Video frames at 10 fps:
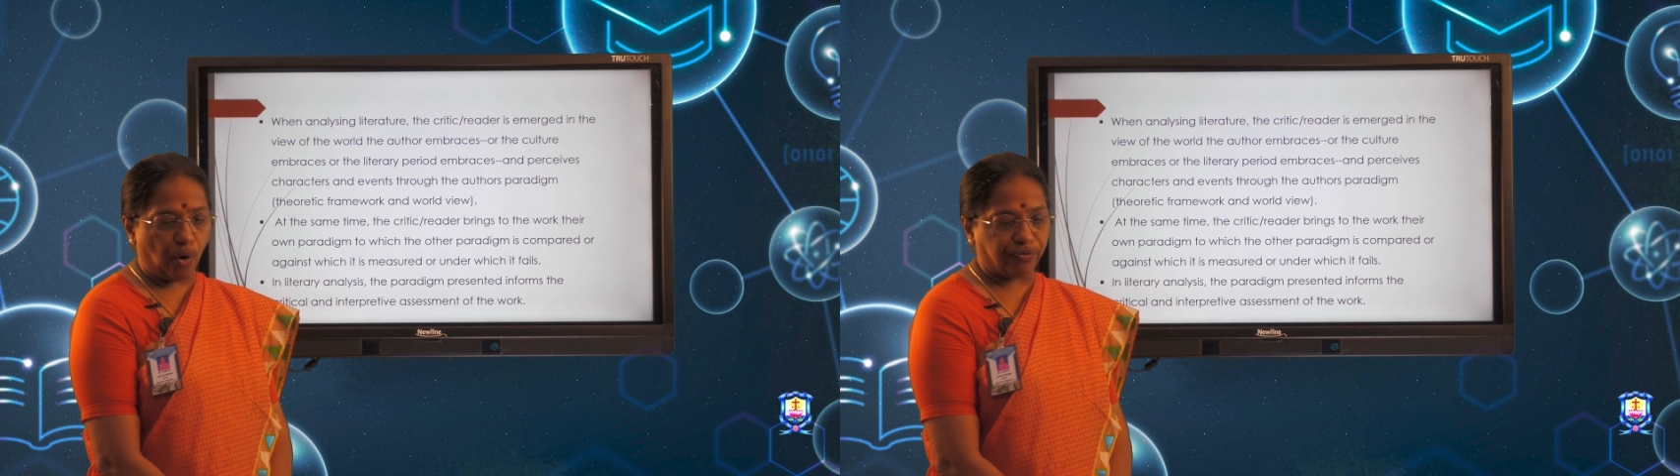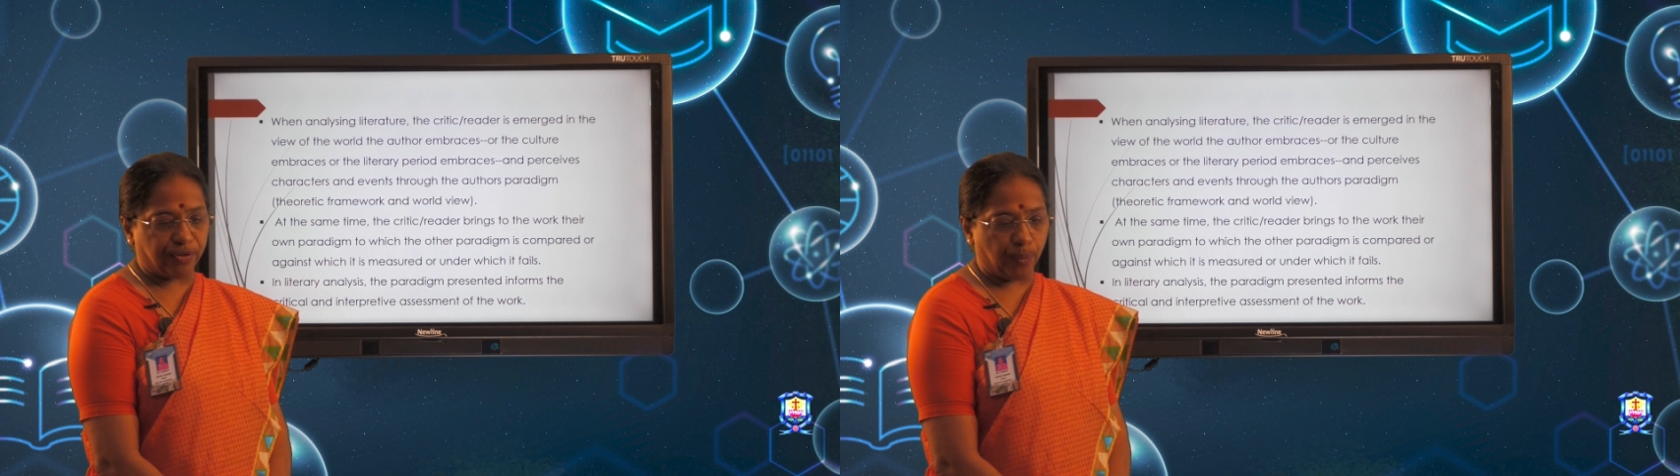
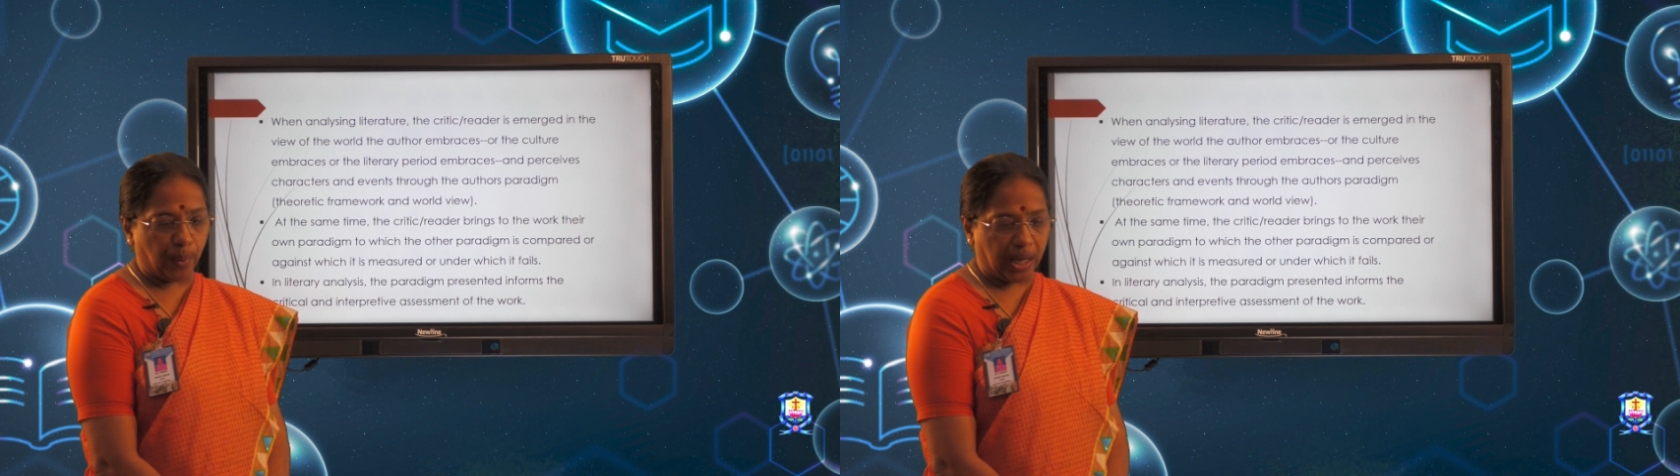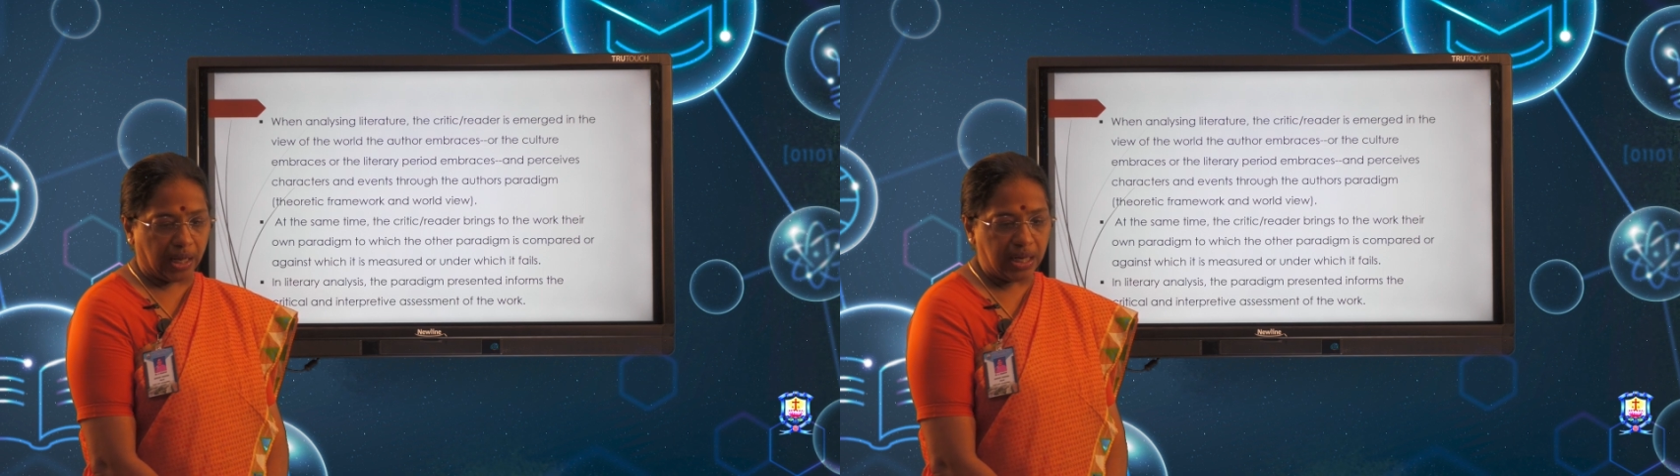of the
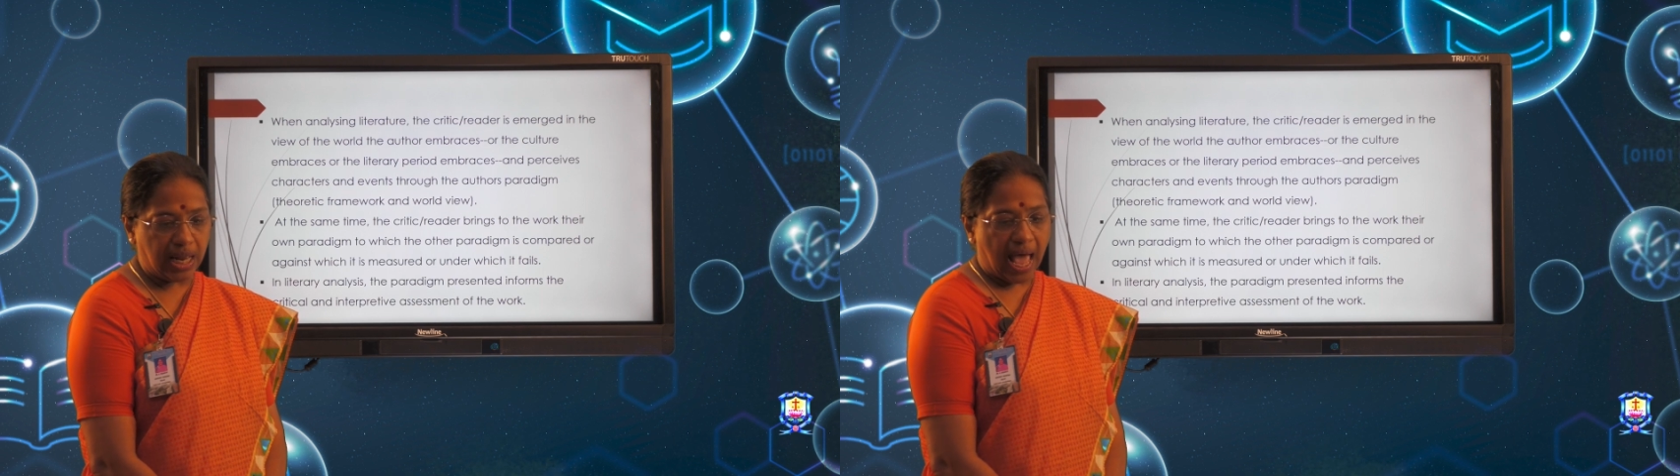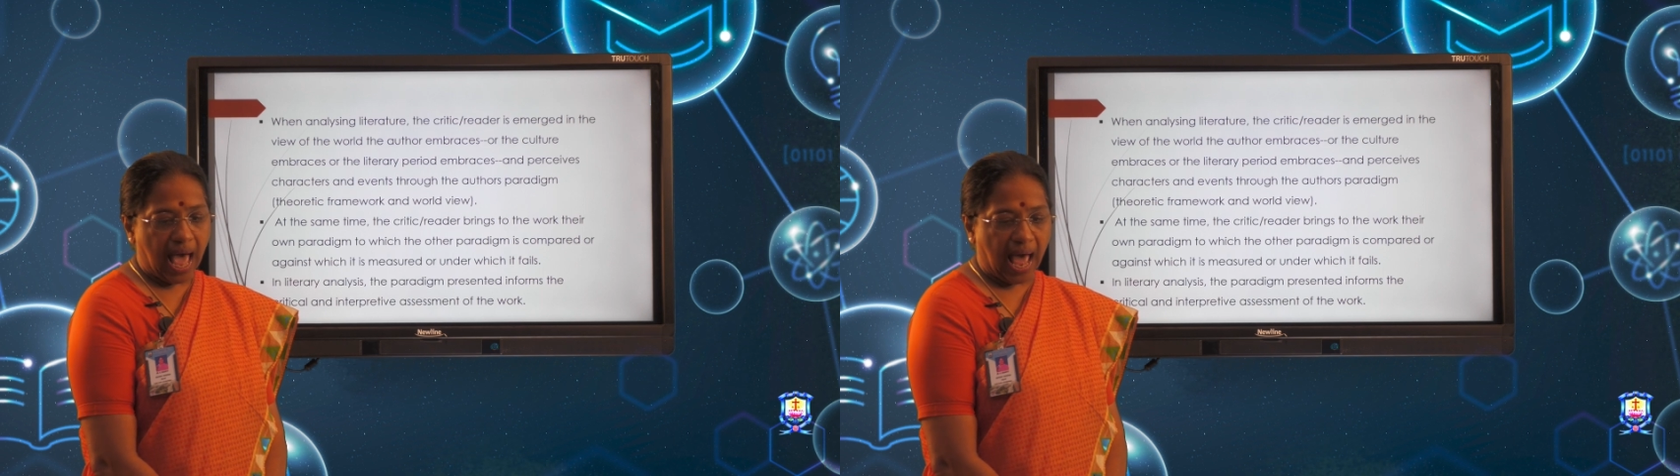world
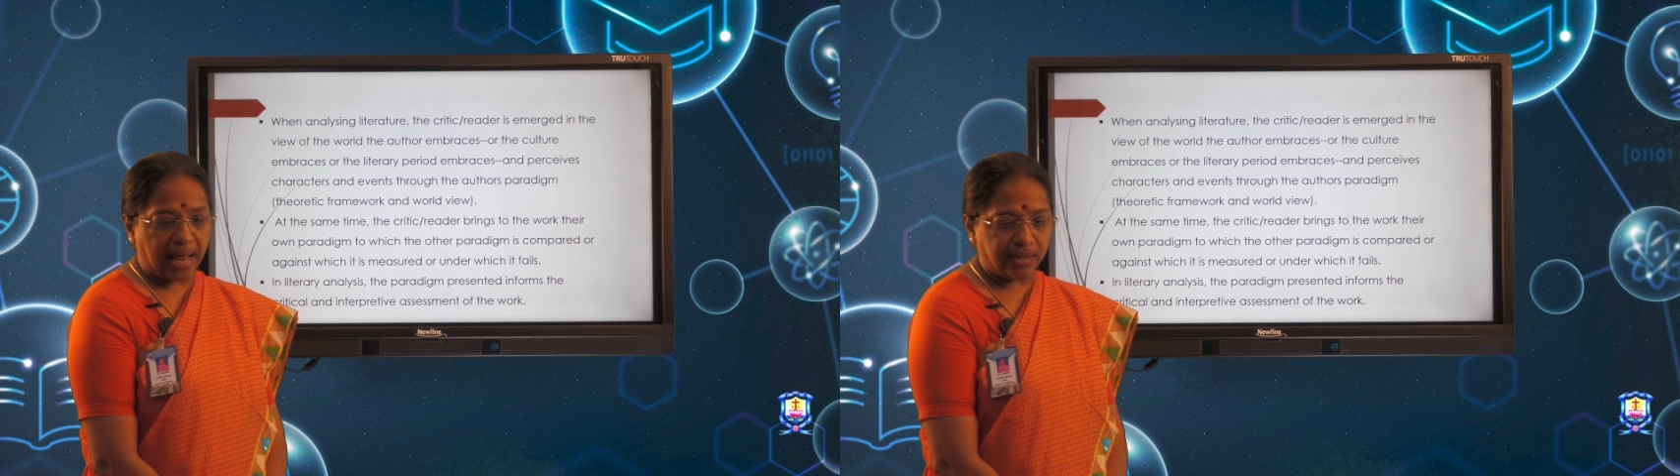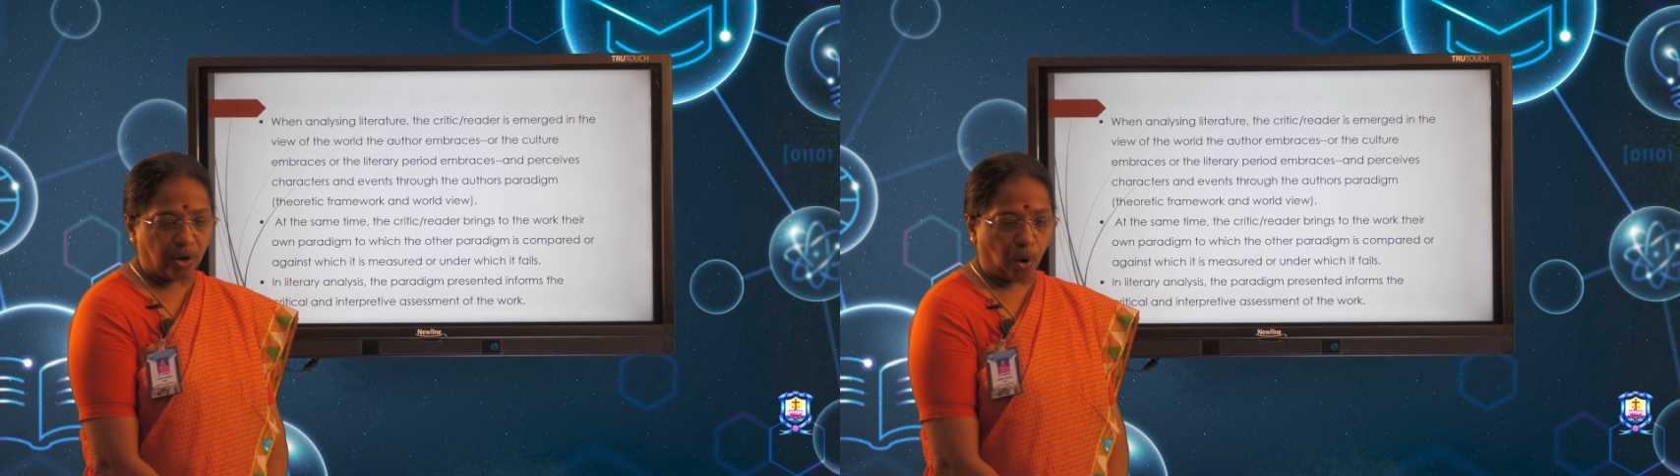
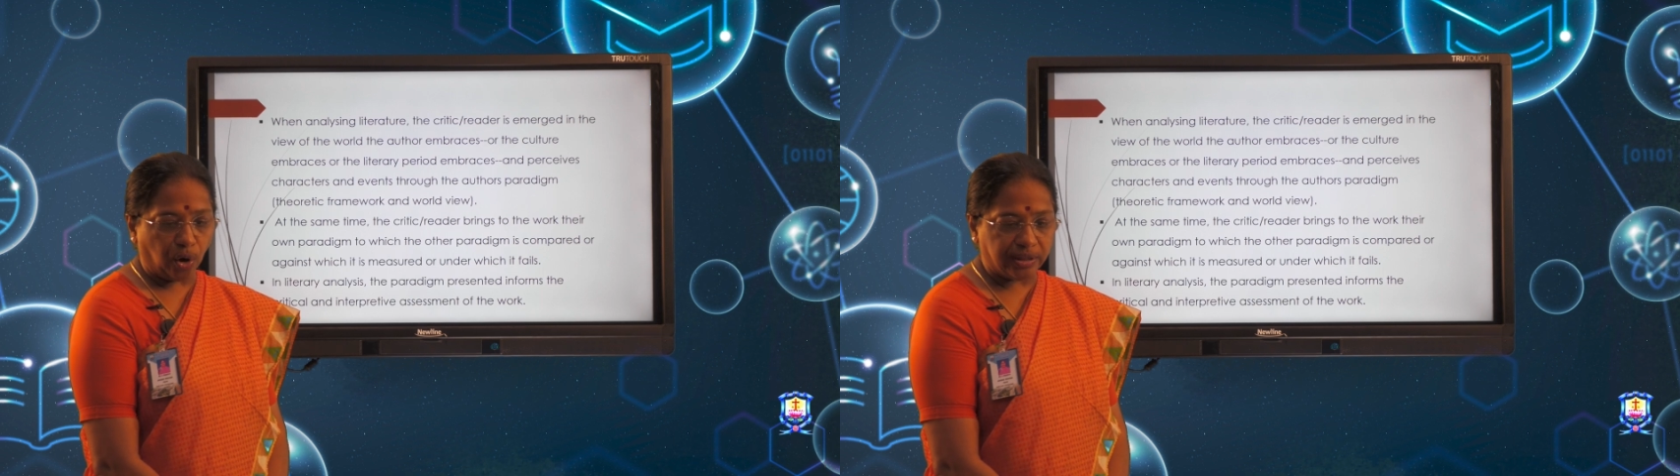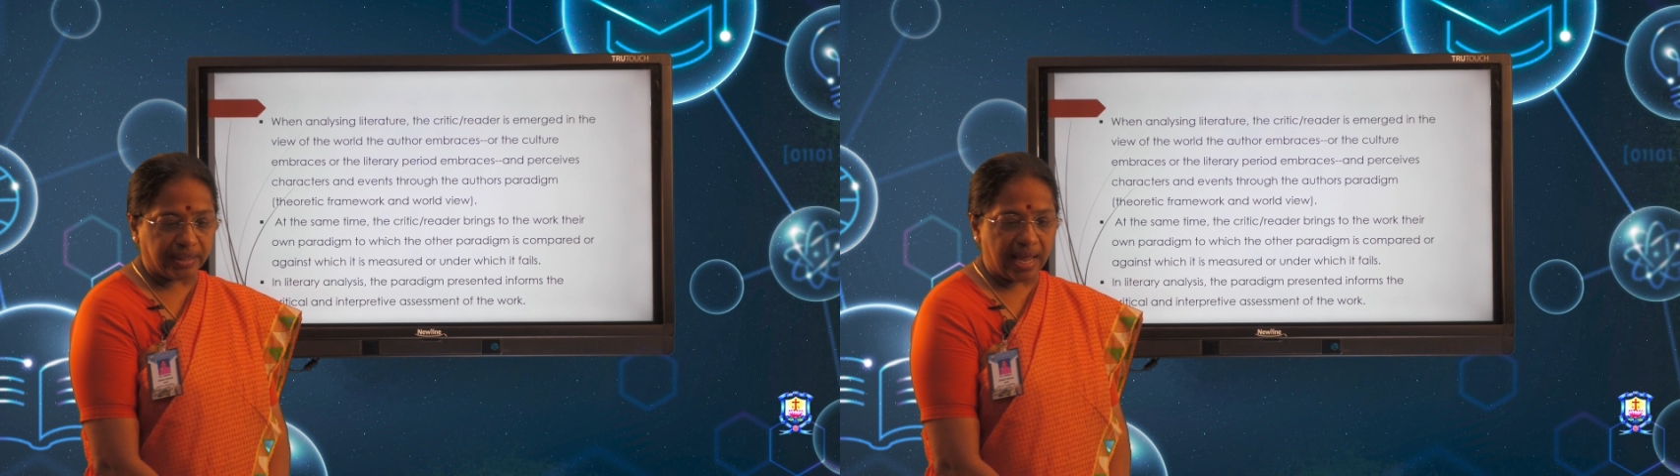and the
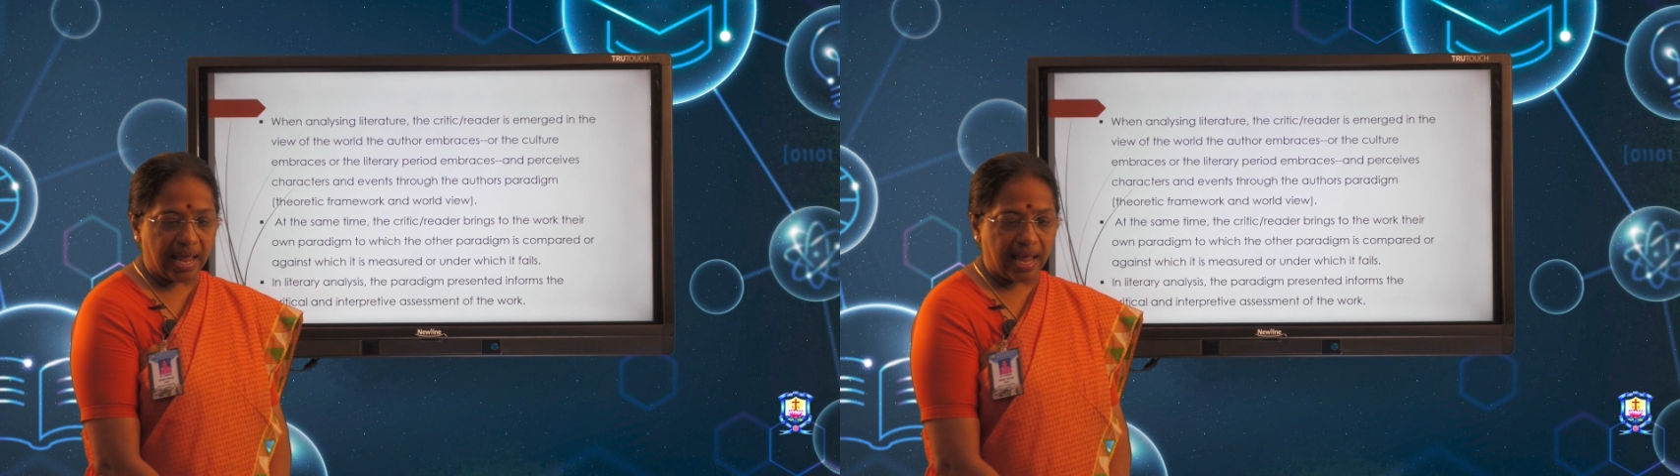author